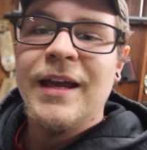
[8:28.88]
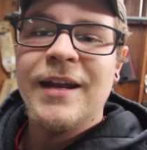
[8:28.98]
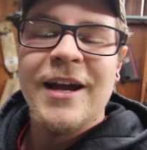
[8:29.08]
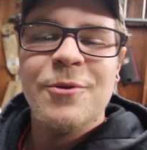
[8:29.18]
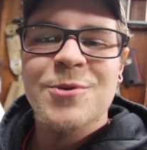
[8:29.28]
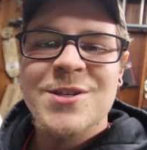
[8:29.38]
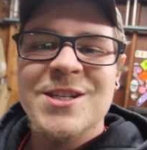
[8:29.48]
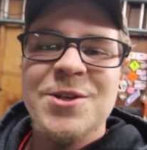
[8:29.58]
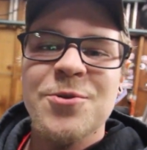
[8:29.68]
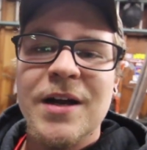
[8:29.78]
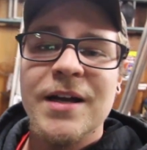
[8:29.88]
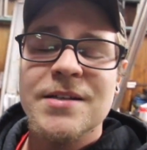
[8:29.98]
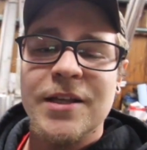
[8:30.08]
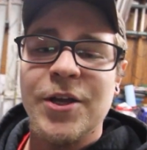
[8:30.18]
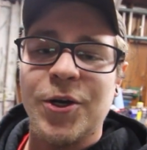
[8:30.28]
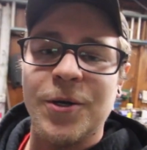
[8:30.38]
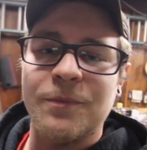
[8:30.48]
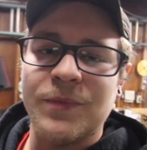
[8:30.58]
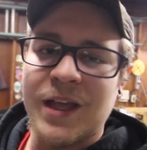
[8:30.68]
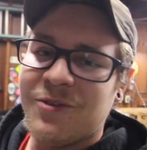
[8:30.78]
and I will see you guys later.
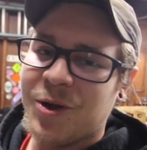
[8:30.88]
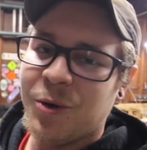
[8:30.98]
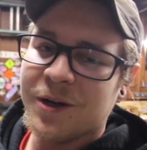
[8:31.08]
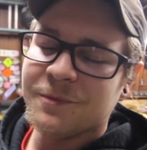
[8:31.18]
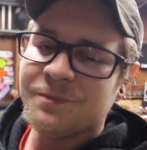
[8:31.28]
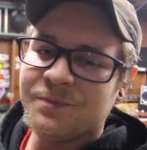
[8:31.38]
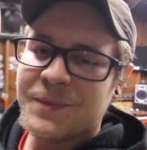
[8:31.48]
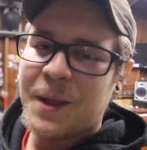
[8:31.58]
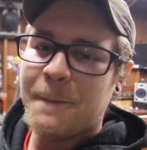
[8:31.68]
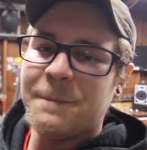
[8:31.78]
Have a good one.